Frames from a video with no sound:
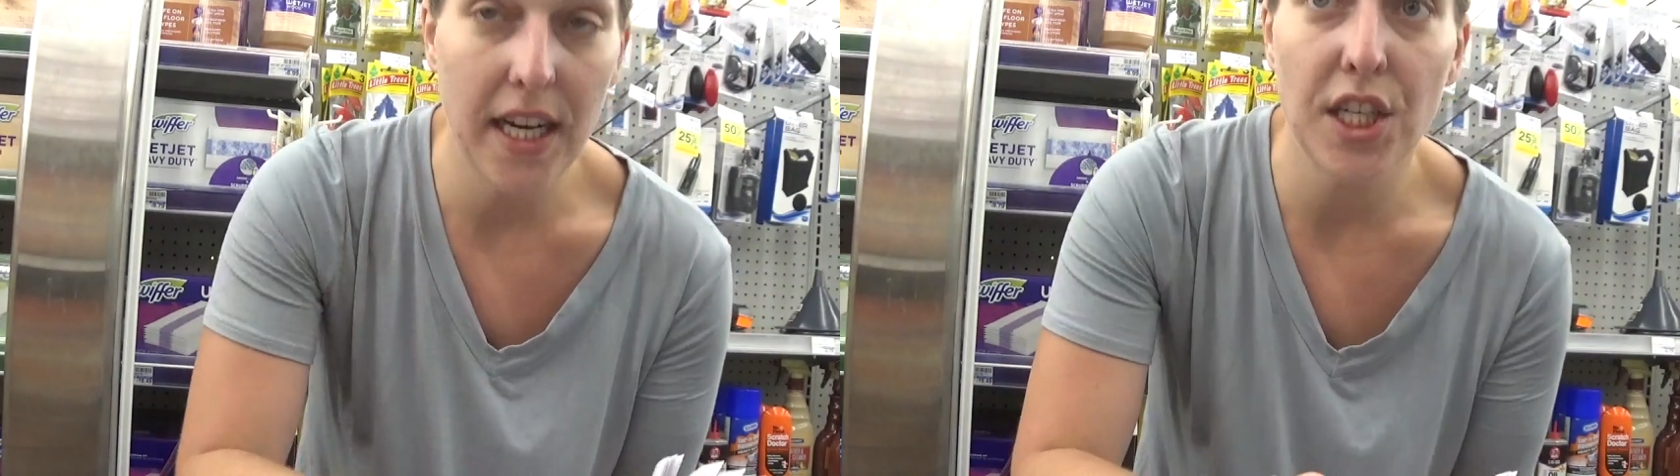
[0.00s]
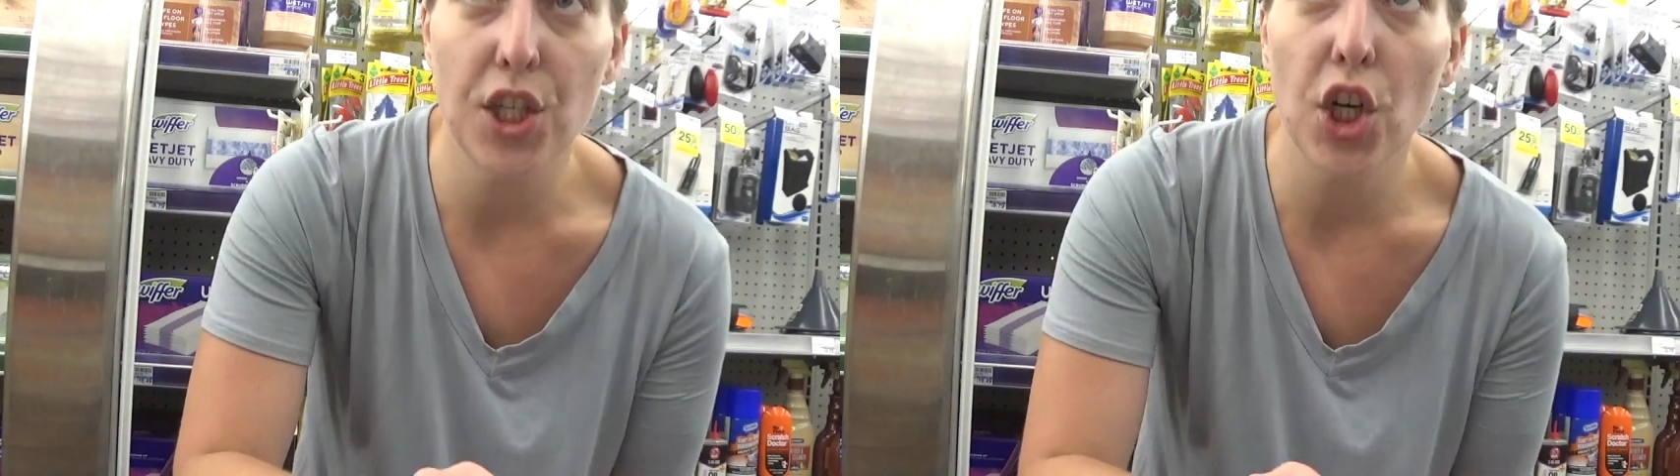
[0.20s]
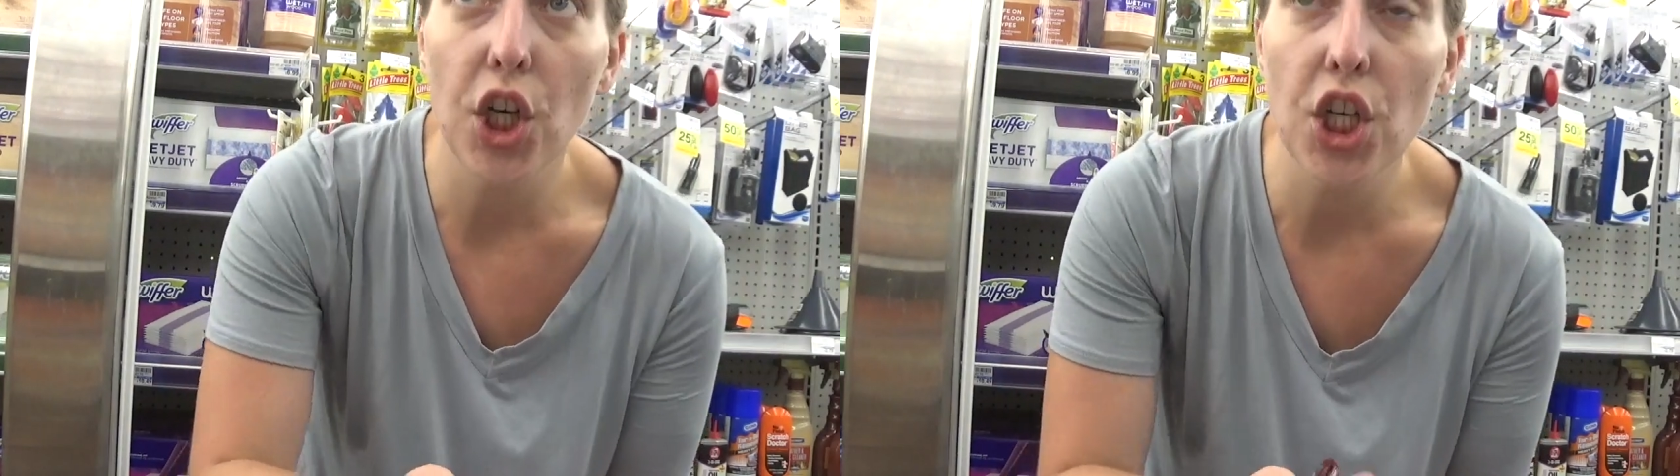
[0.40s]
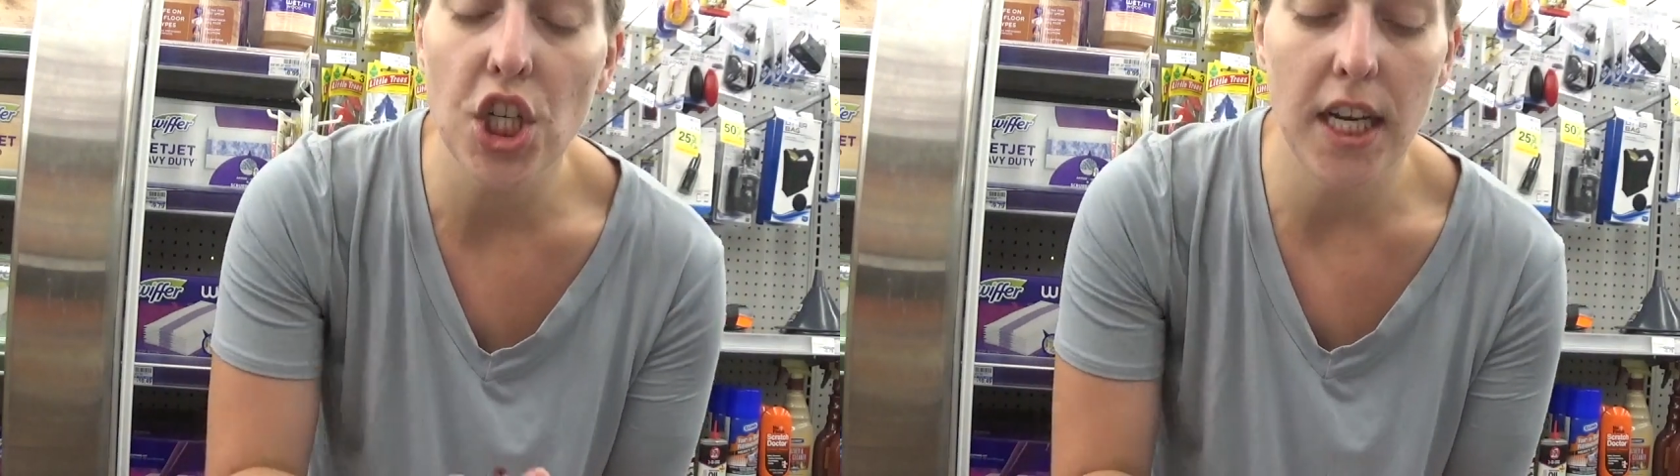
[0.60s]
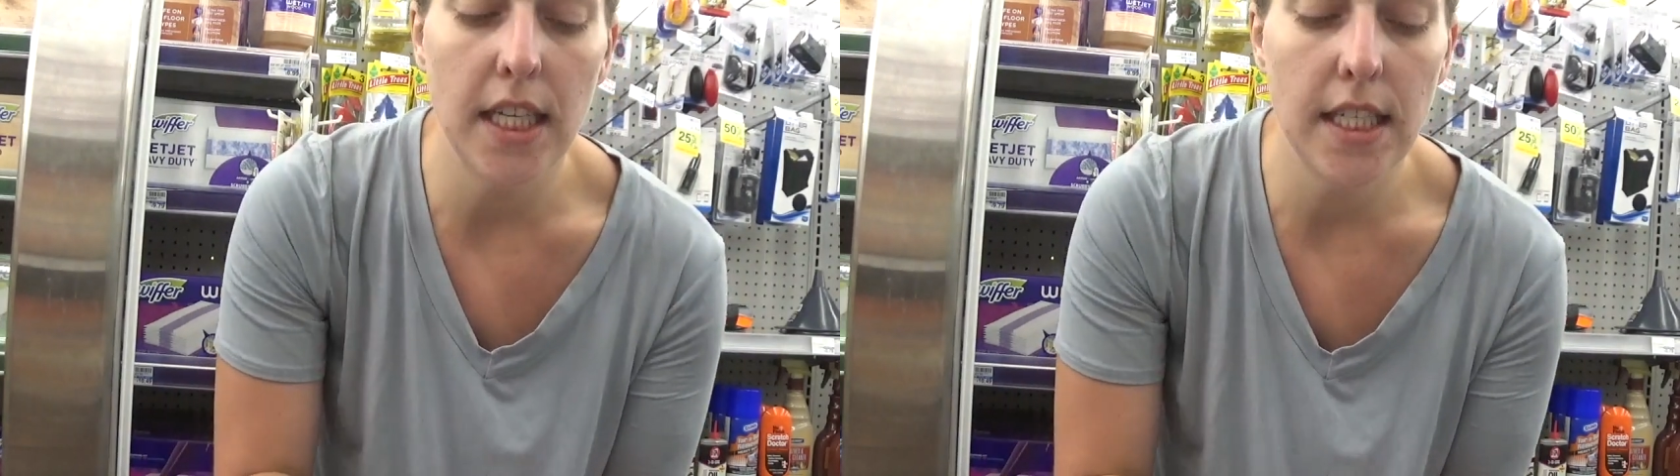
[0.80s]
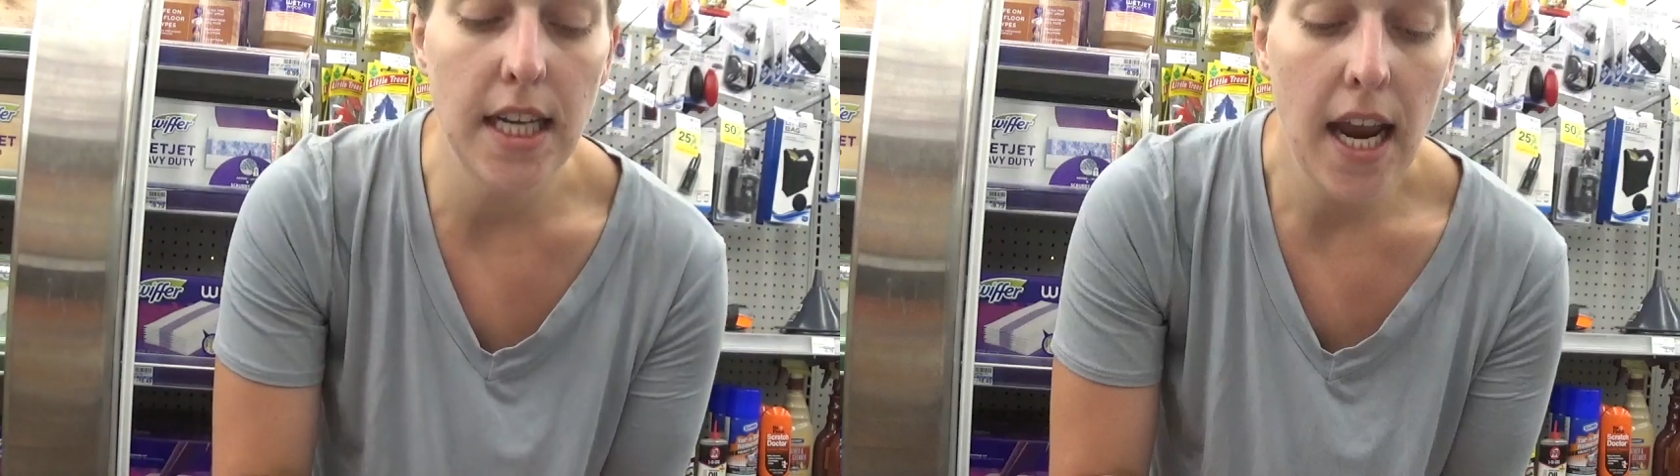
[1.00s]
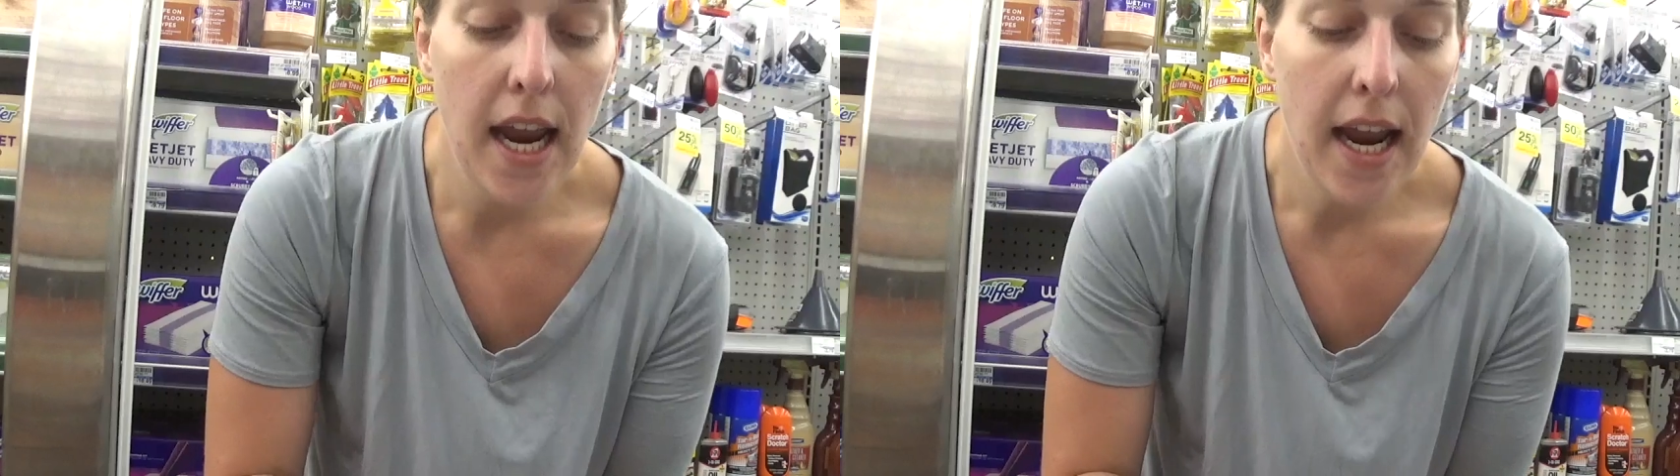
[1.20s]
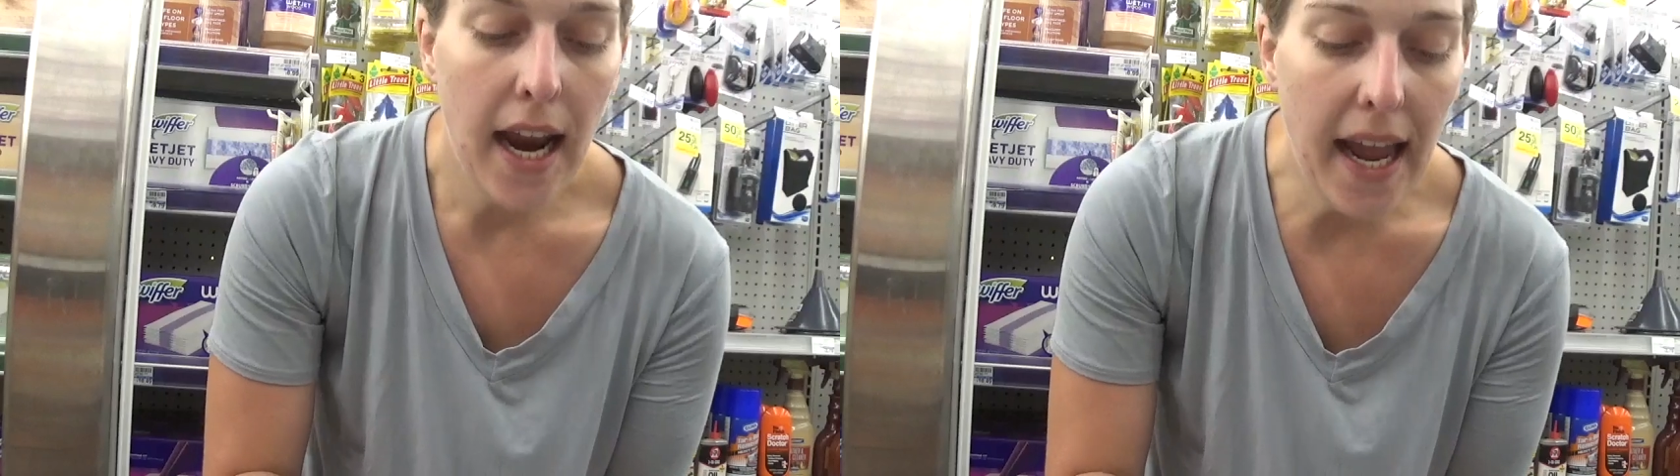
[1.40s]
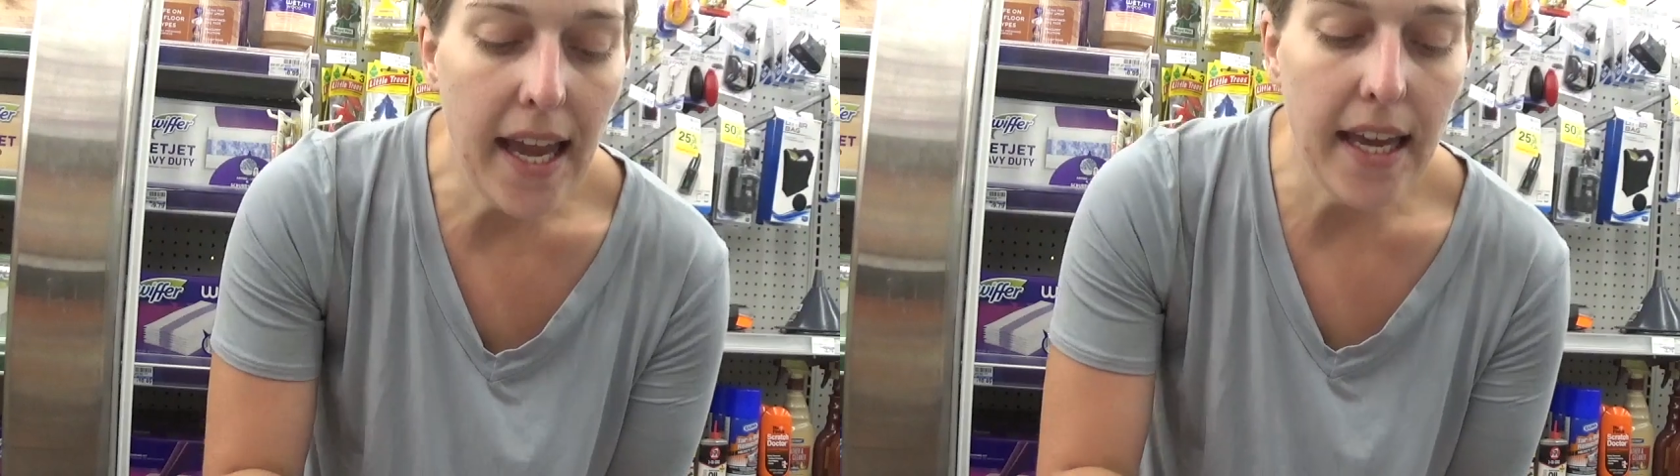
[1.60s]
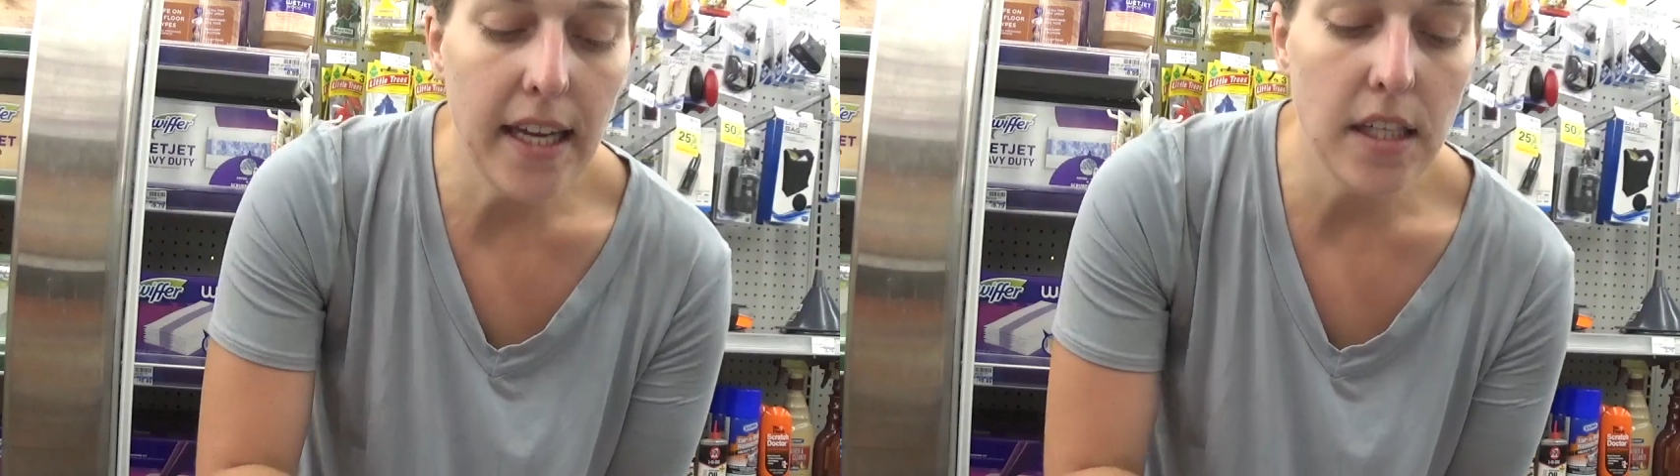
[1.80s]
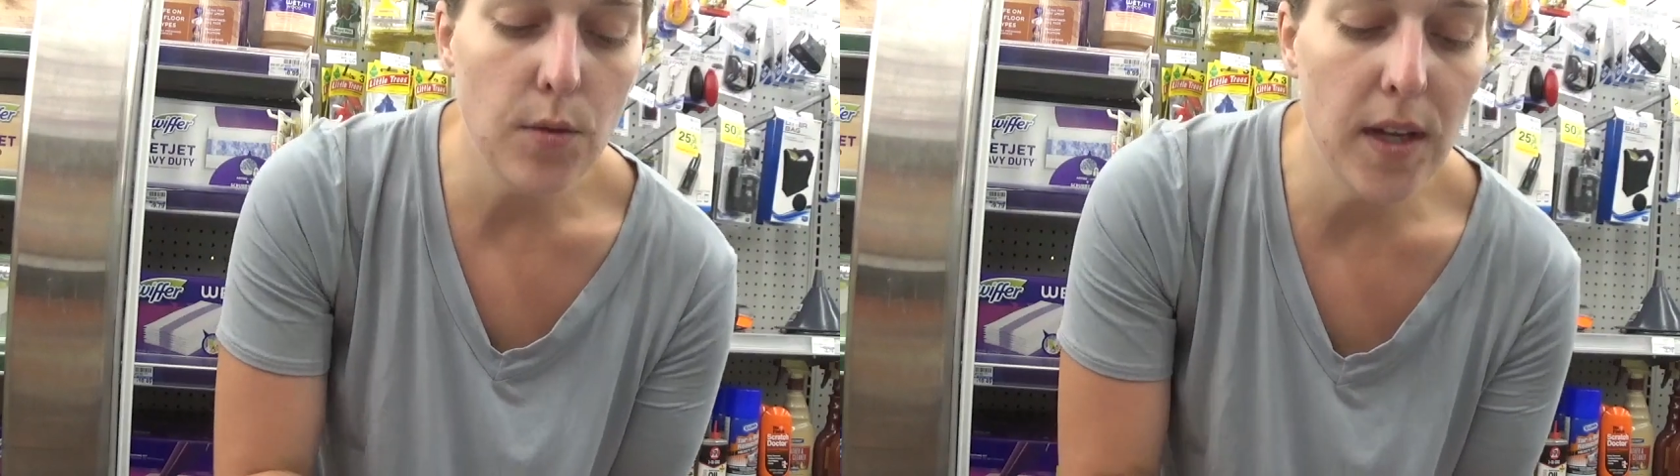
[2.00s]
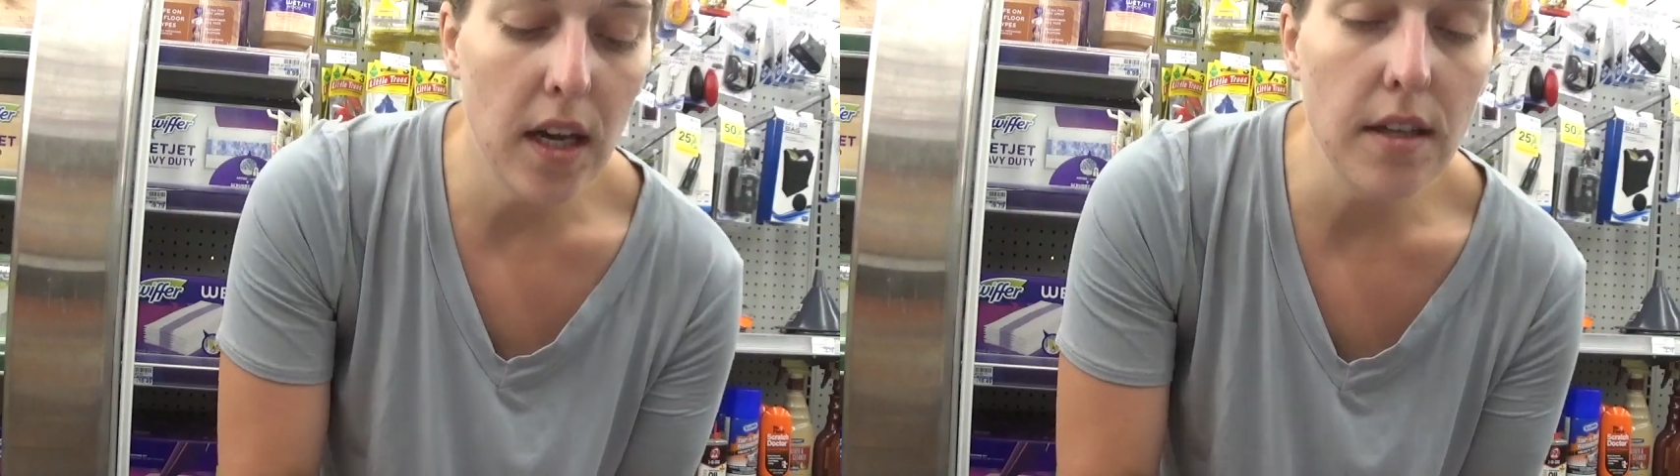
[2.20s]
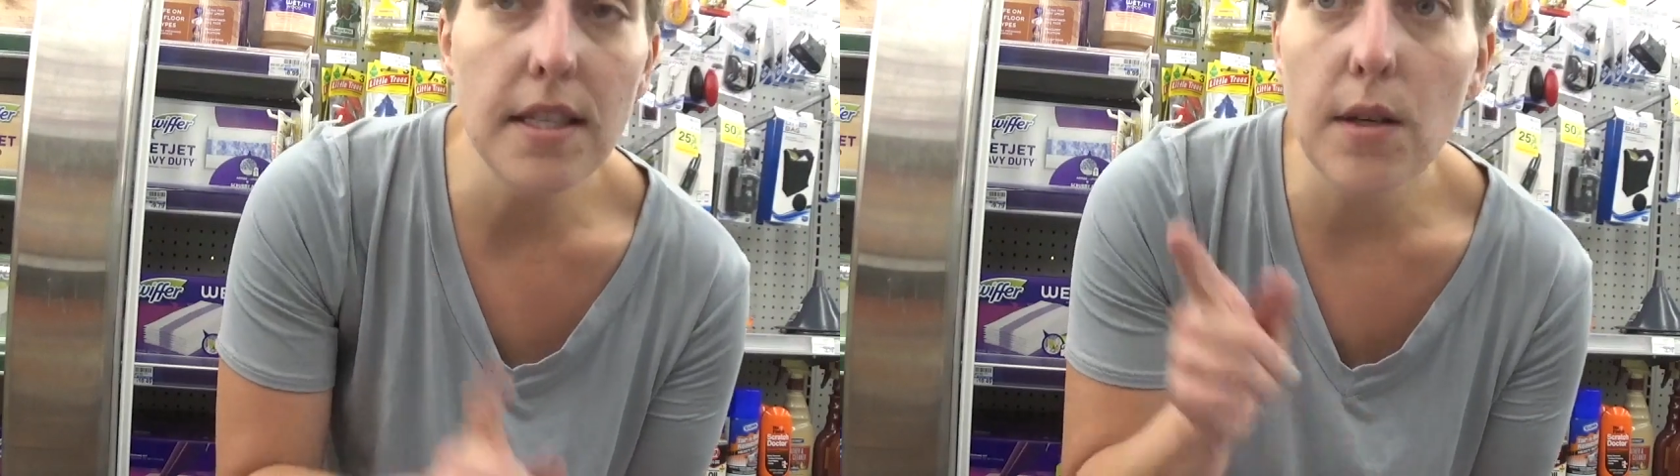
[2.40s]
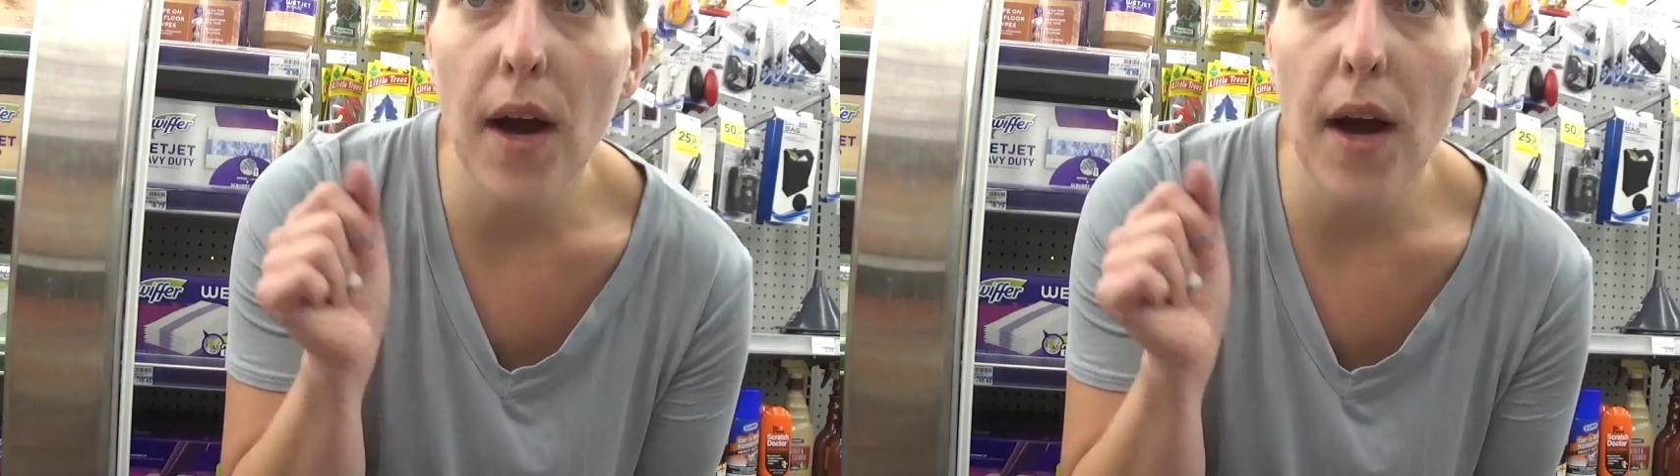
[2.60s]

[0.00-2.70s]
detergent and we also